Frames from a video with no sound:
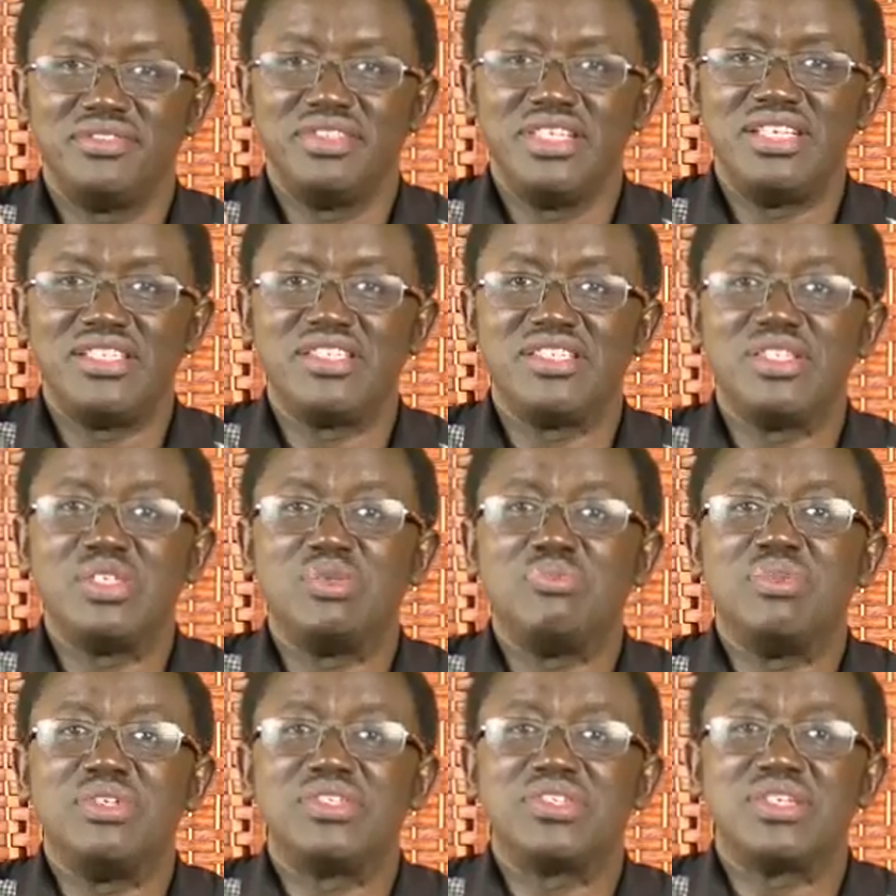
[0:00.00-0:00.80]
It's ready
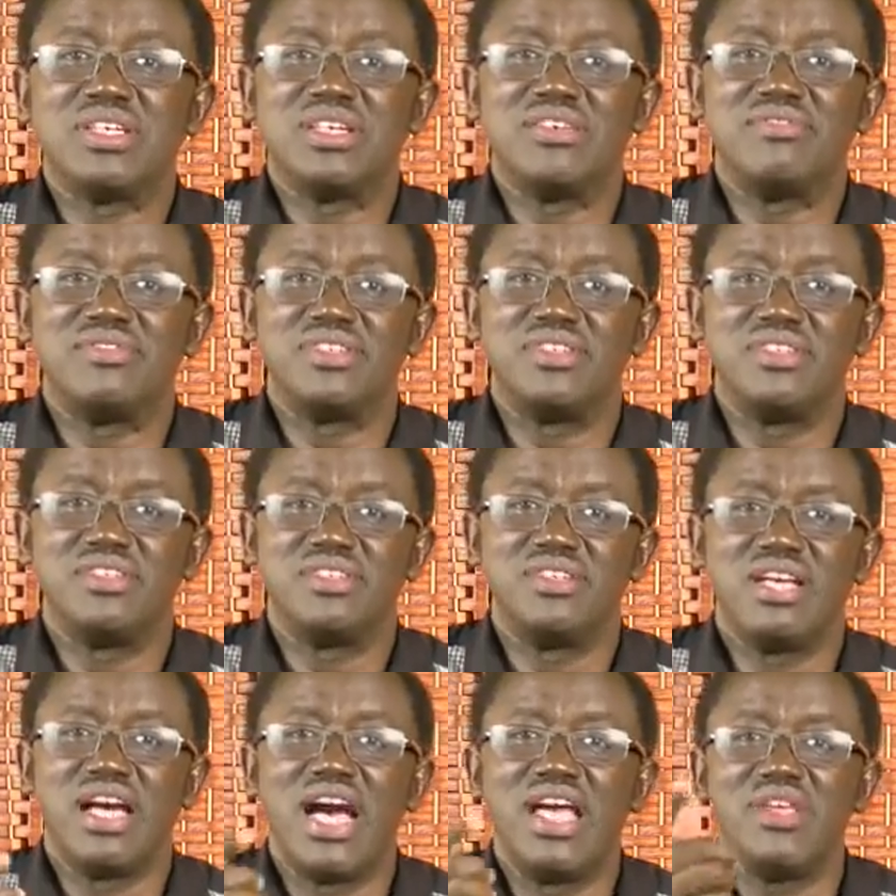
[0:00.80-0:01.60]
to be served.
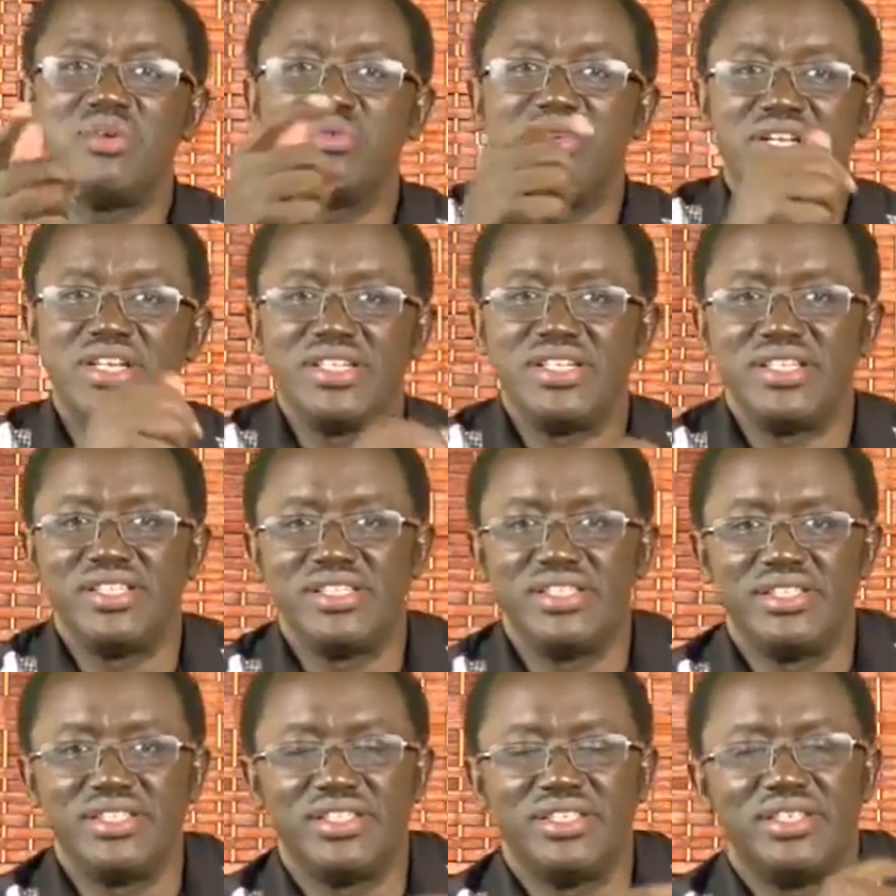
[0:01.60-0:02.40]
Are you ready
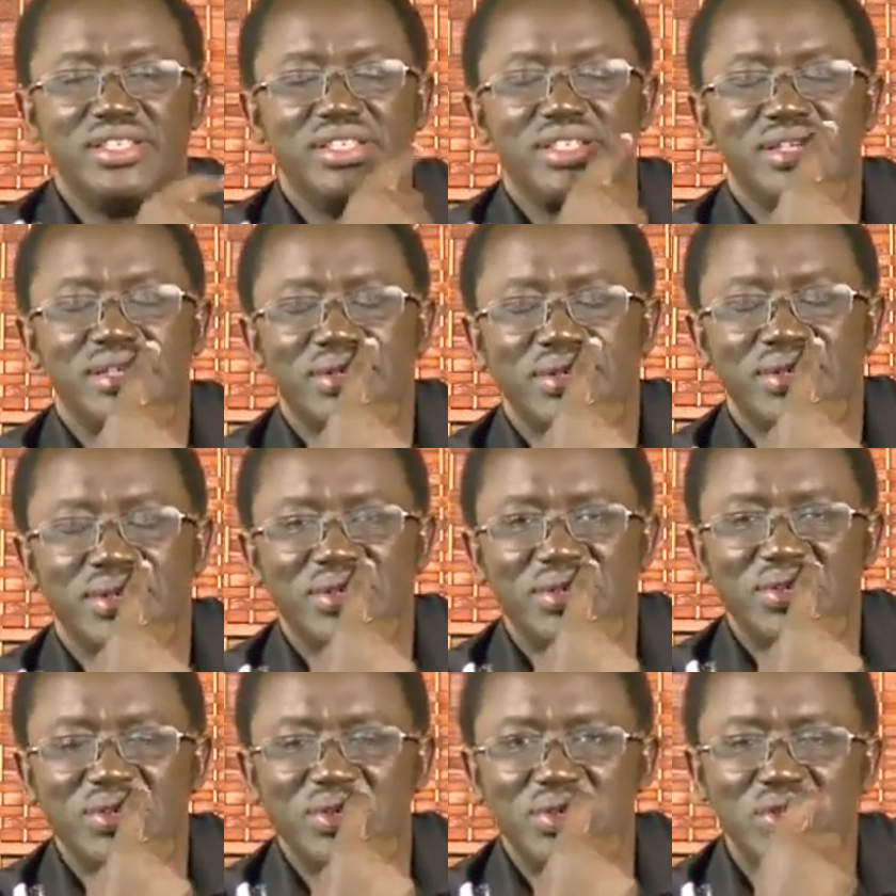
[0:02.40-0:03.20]

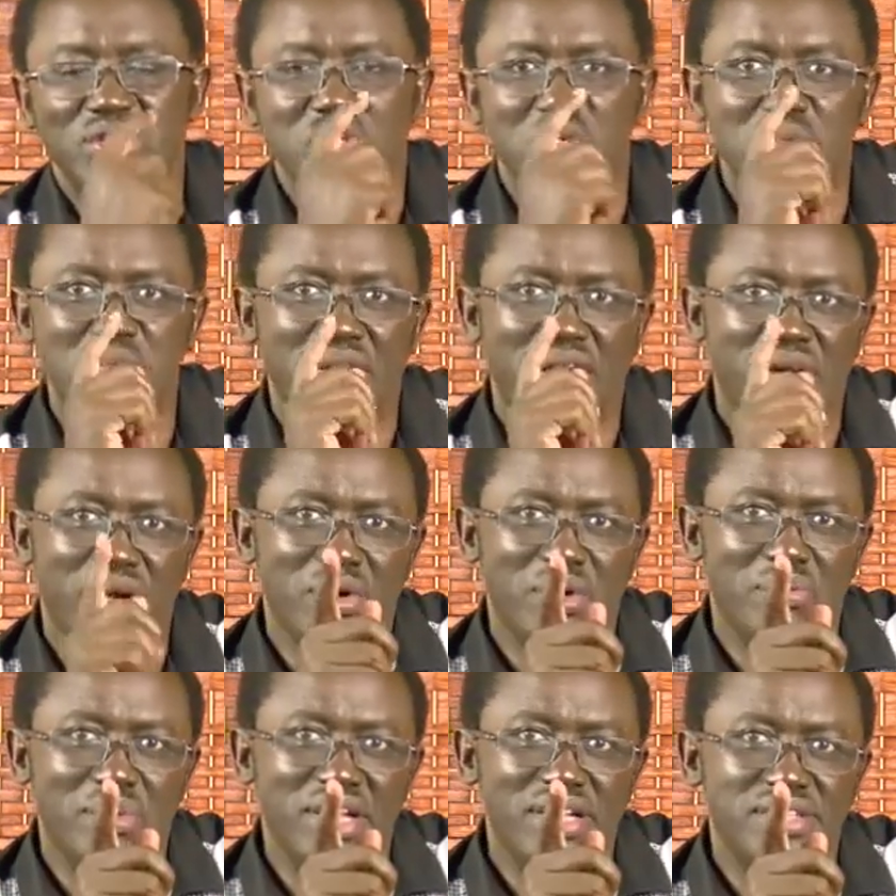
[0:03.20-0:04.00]
to make an
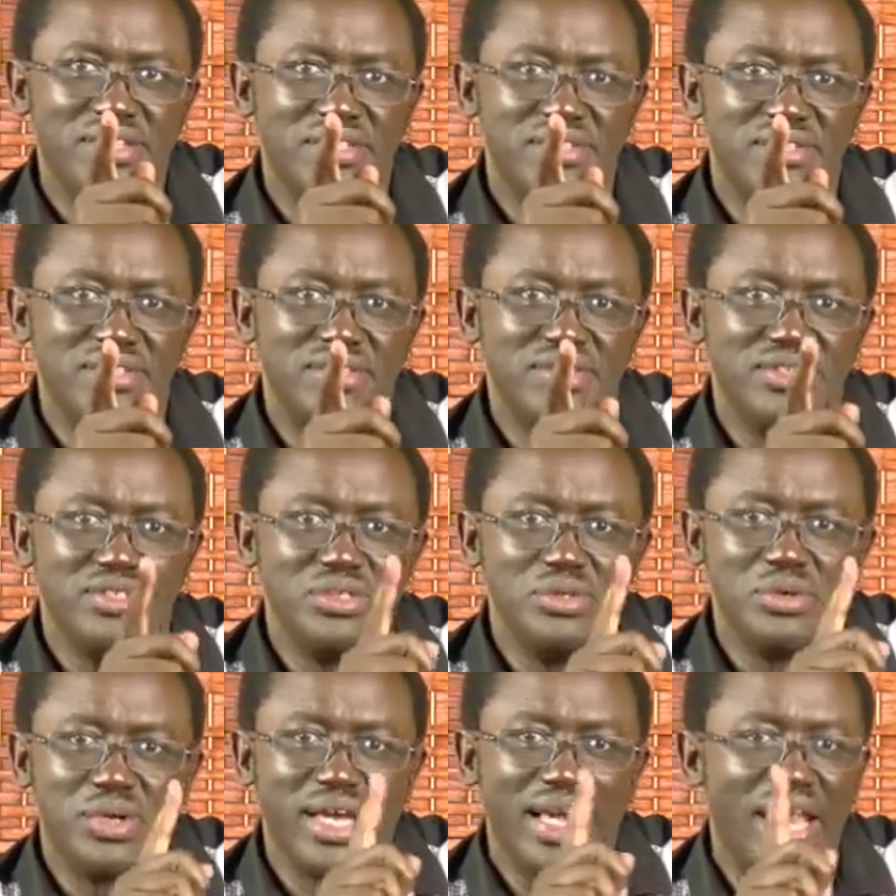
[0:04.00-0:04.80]
omelette?
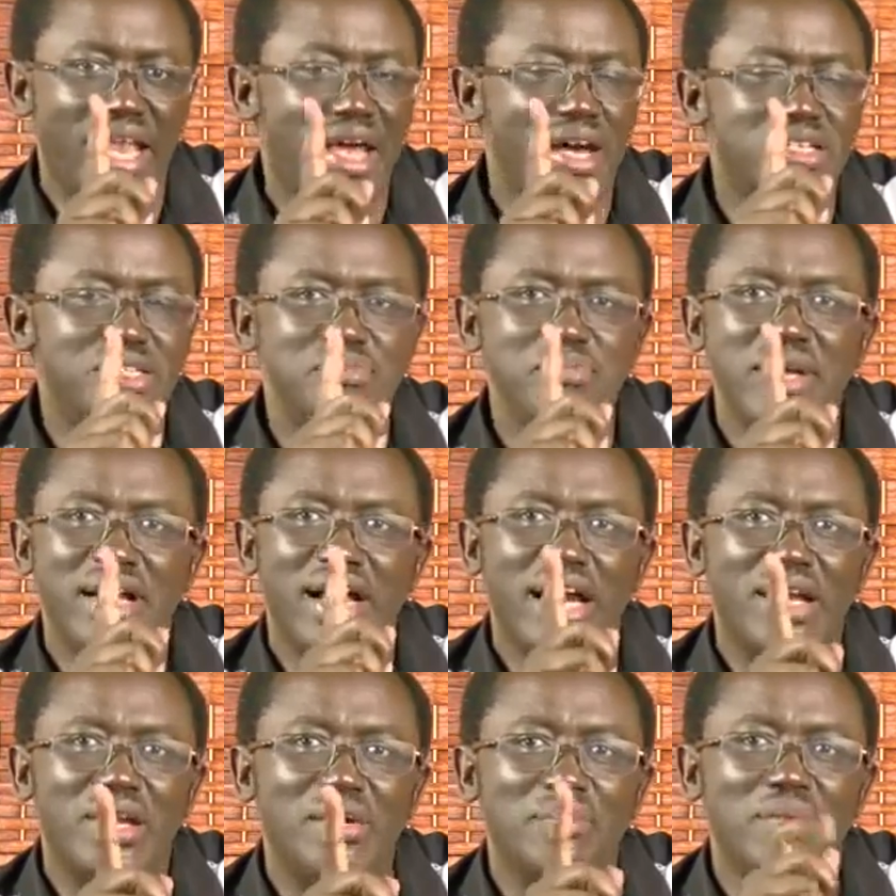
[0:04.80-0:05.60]
You cannot
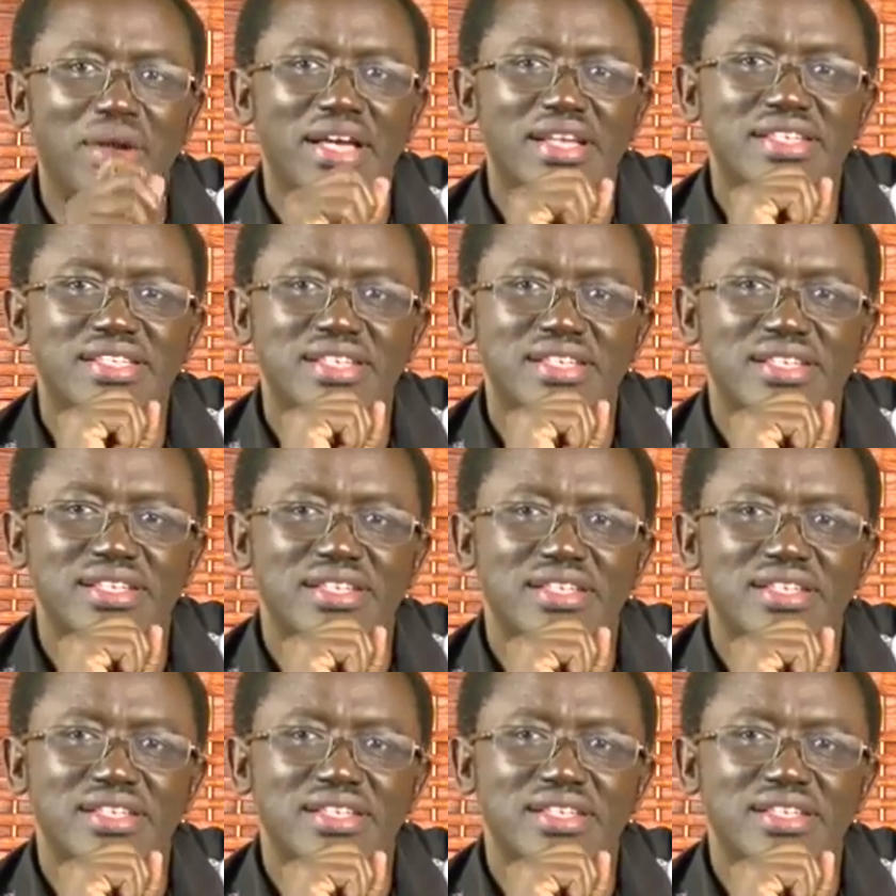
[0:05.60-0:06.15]
make an omelette